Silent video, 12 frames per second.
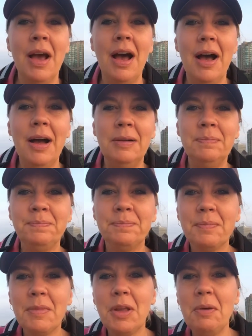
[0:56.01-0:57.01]
Um,
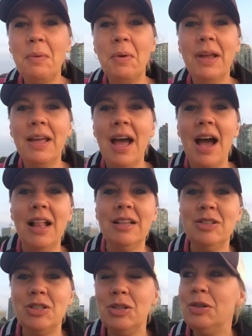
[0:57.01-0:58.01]
good morning,
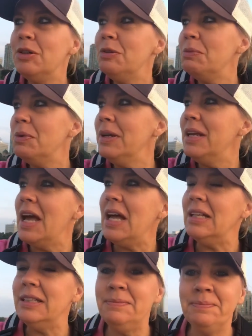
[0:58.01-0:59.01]
Alan Soon. Good morning,
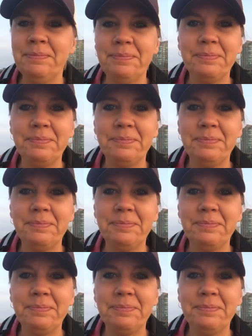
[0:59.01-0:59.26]
Ellen